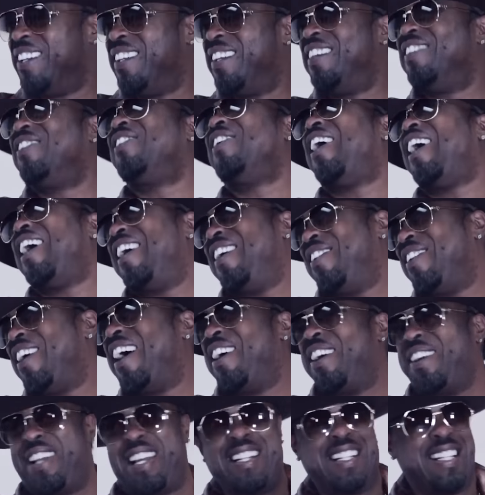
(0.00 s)
hood. right,
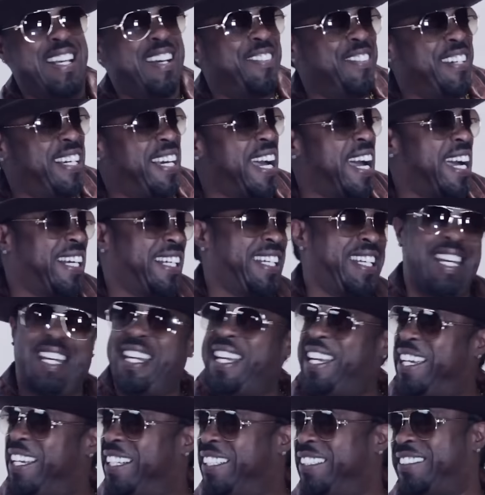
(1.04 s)
right. And then we got
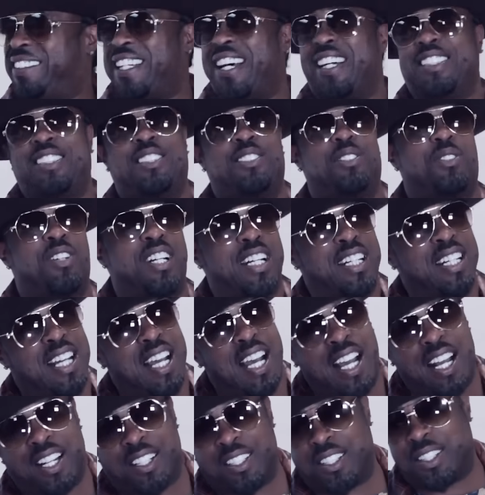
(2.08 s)
kids. I swear to
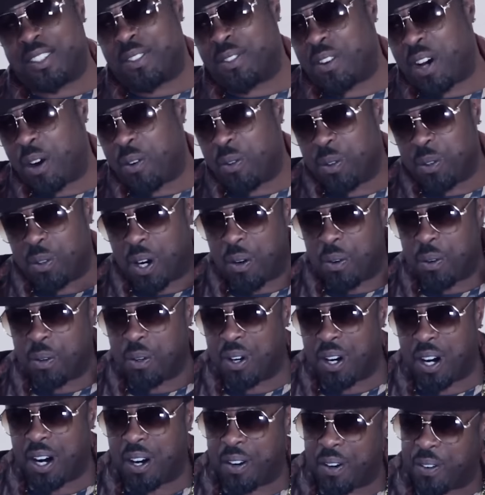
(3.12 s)
God, if, I, I,
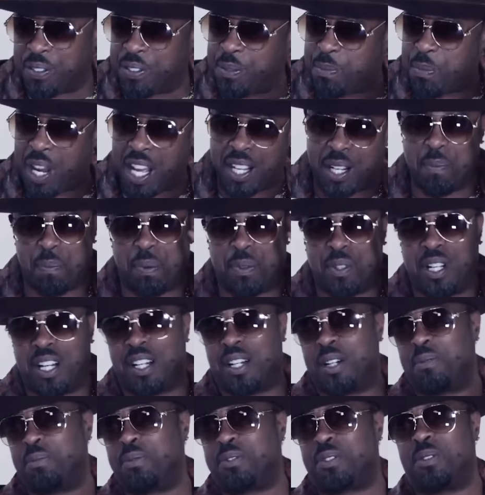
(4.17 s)
I, uh, if somebody could
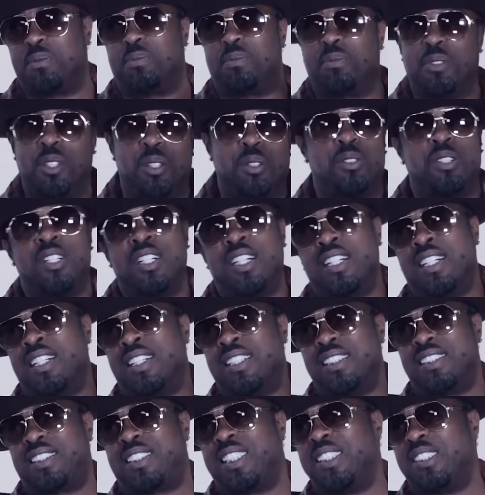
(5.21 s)
plug up some little
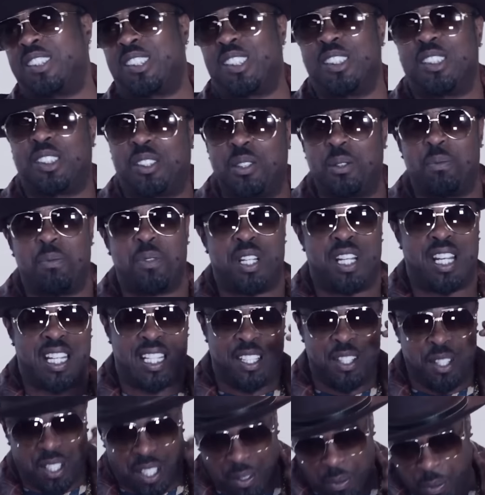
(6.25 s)
sensors to me,
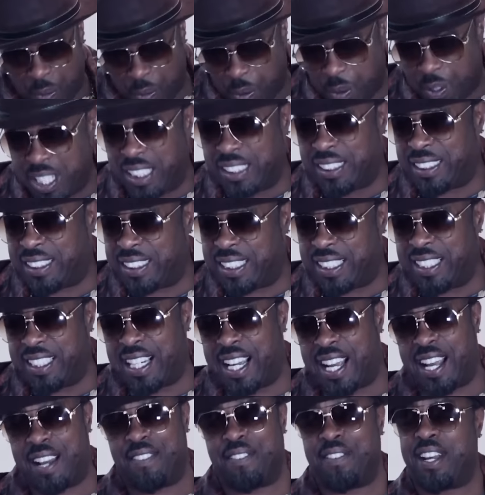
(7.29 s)
and you can re-see
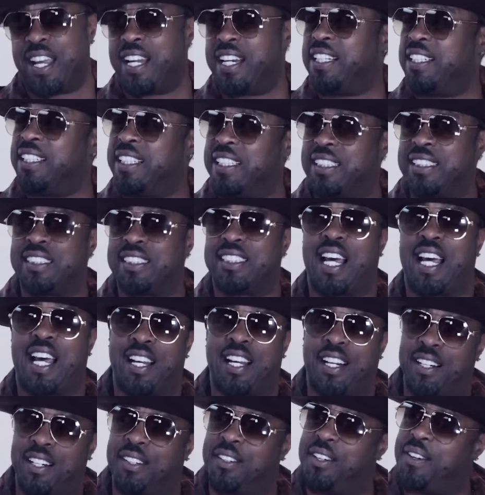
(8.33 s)
that, man, it looks
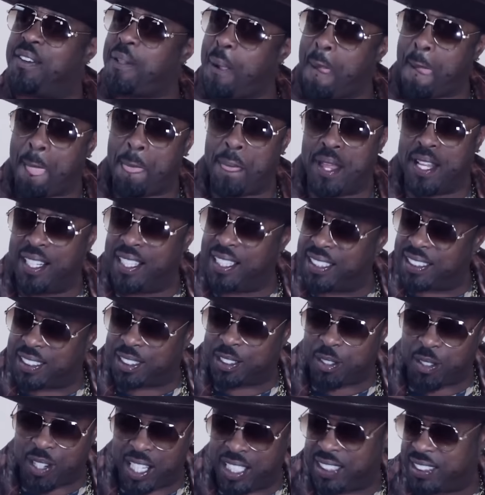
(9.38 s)
like, it looks
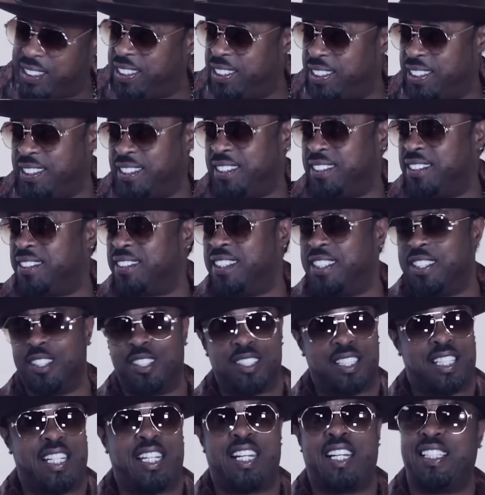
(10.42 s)
crazy
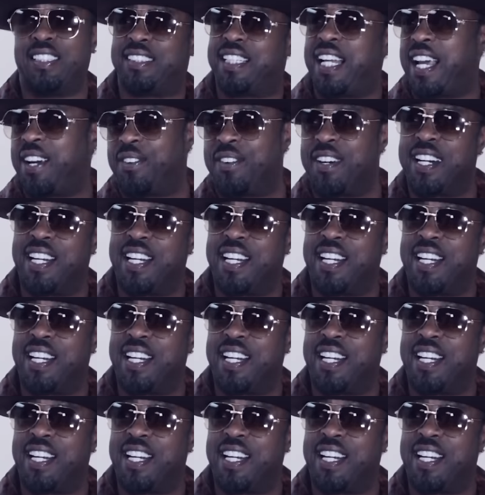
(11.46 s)
little kids like,